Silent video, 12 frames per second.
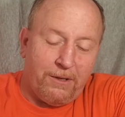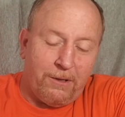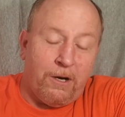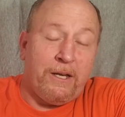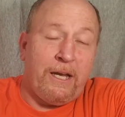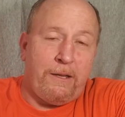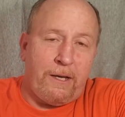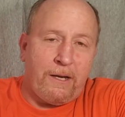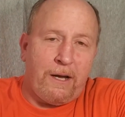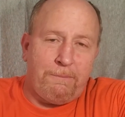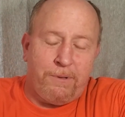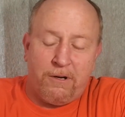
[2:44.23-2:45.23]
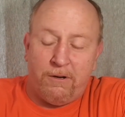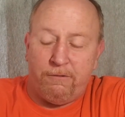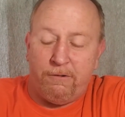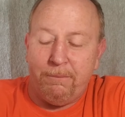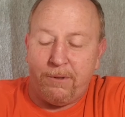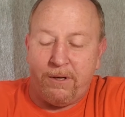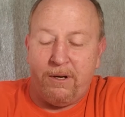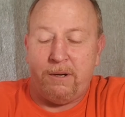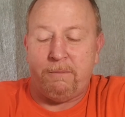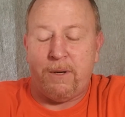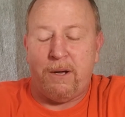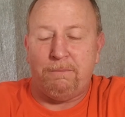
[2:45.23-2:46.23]
I got them put on the rims,
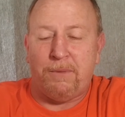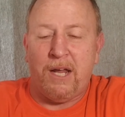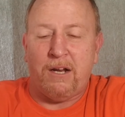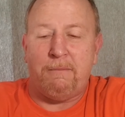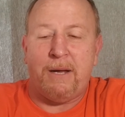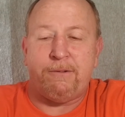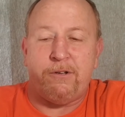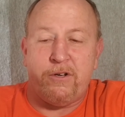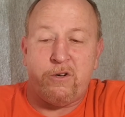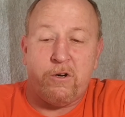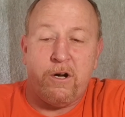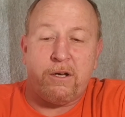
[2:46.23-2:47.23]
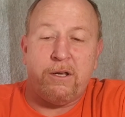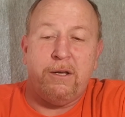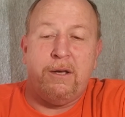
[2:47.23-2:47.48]
and I'm taking them out to the truck.